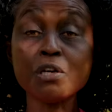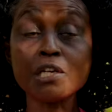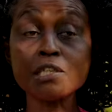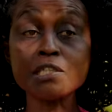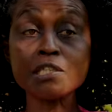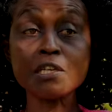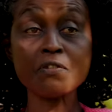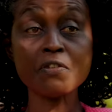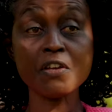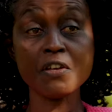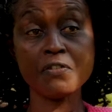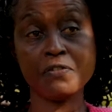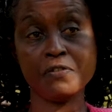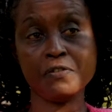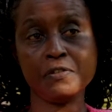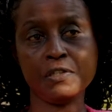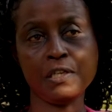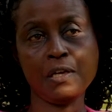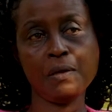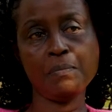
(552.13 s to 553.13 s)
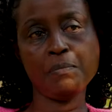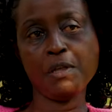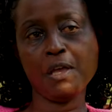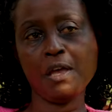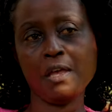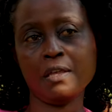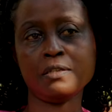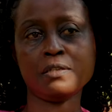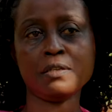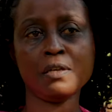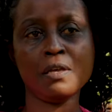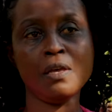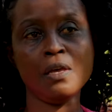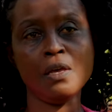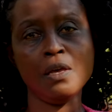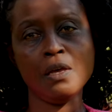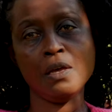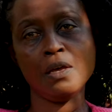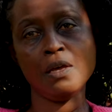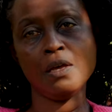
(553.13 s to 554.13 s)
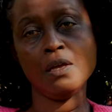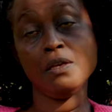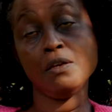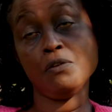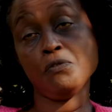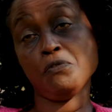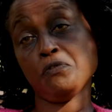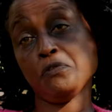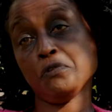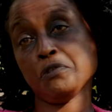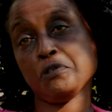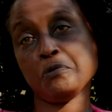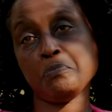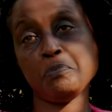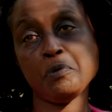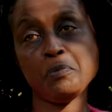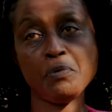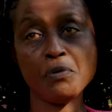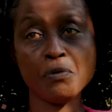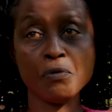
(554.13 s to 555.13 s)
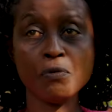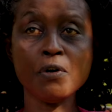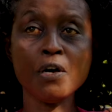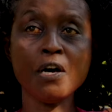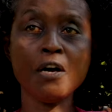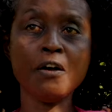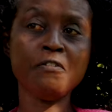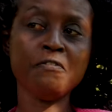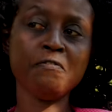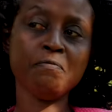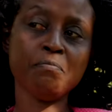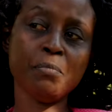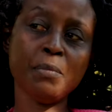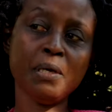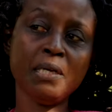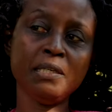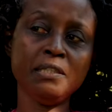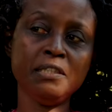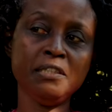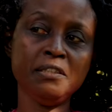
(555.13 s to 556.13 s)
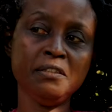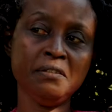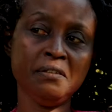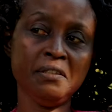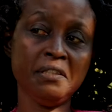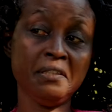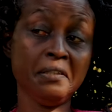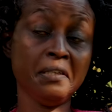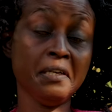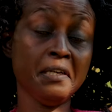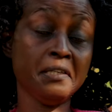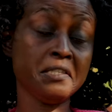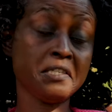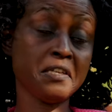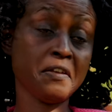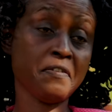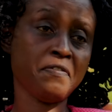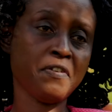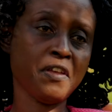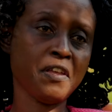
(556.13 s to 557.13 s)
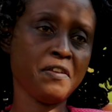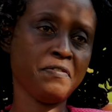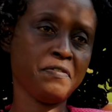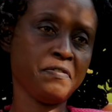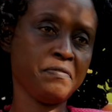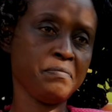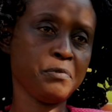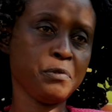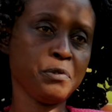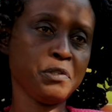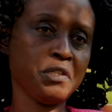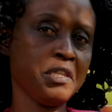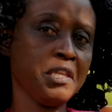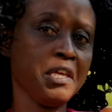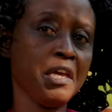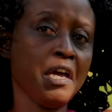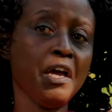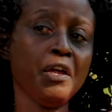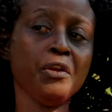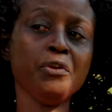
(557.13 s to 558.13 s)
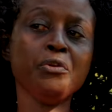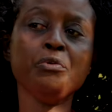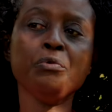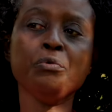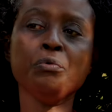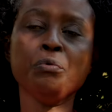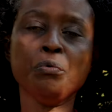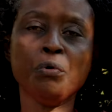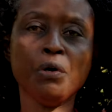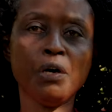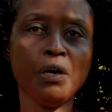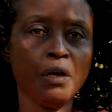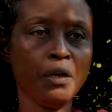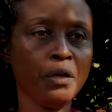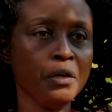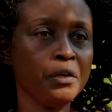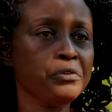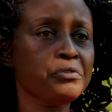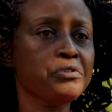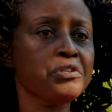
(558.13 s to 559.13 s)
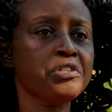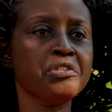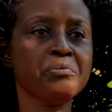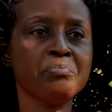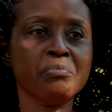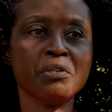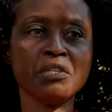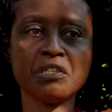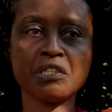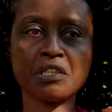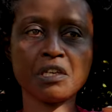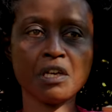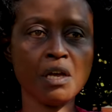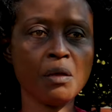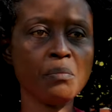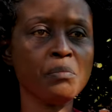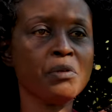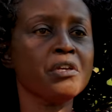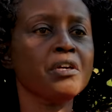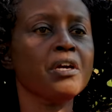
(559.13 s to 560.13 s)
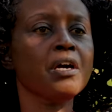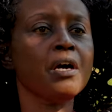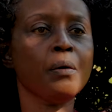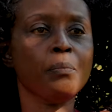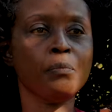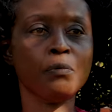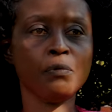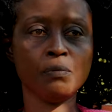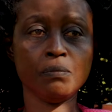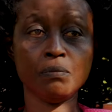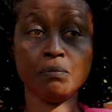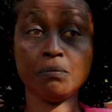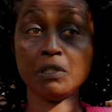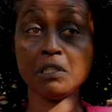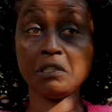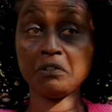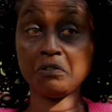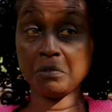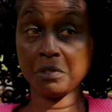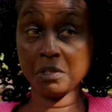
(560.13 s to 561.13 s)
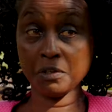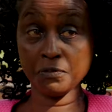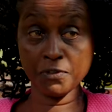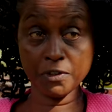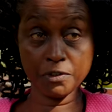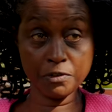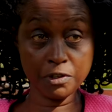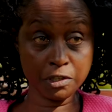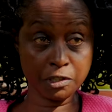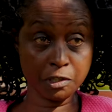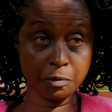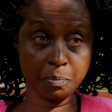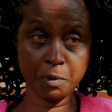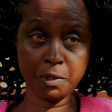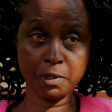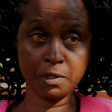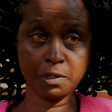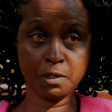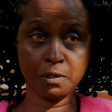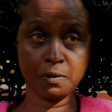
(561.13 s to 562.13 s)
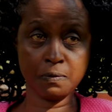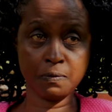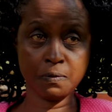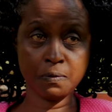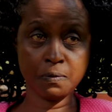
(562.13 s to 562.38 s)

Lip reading: you can survive for some years. And of course, people who have money, they can survive because there are newer treatments coming up, but very expensive.